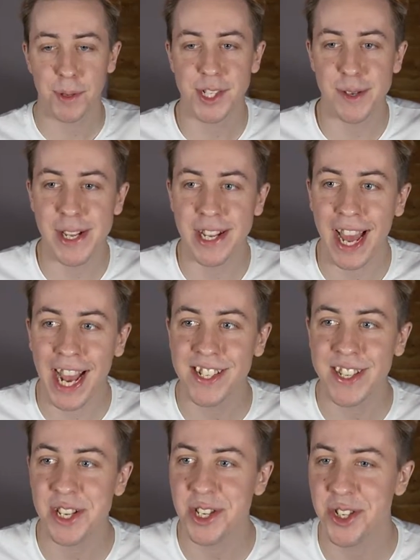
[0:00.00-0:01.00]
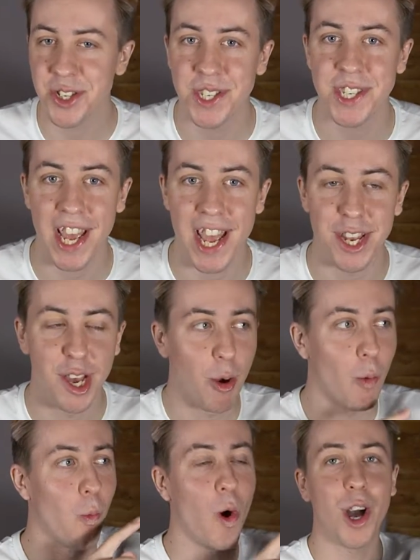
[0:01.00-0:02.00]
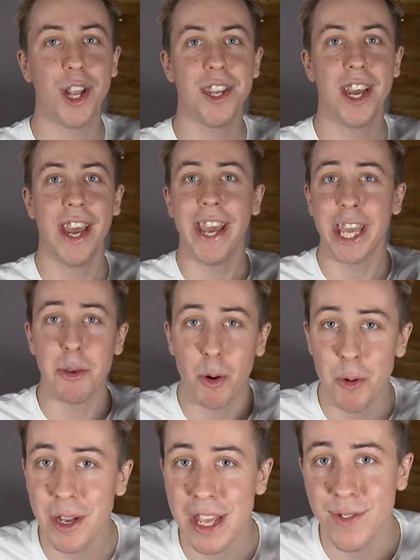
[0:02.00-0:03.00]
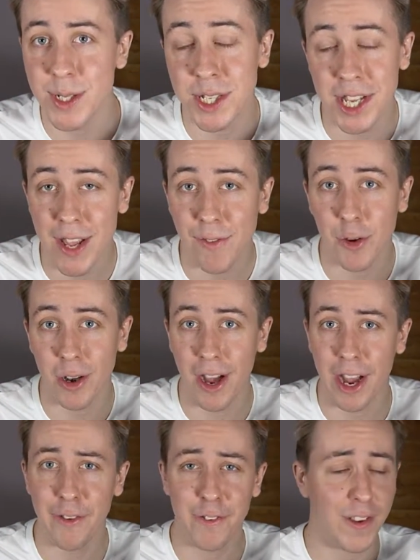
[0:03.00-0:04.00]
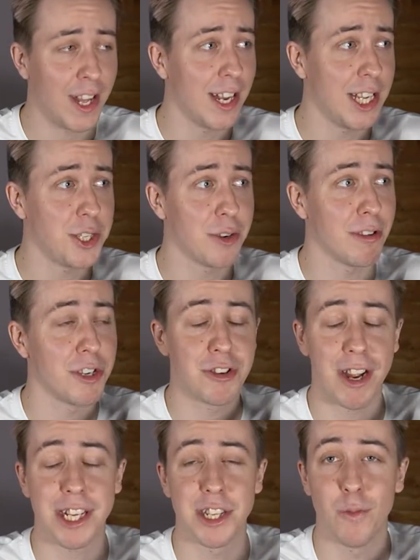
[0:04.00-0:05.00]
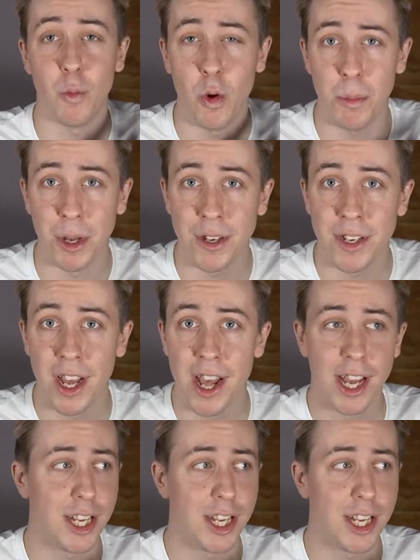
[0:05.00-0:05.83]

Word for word: Because I mean, as he has just said, 1, he won't even save your life unless you're an attractive woman.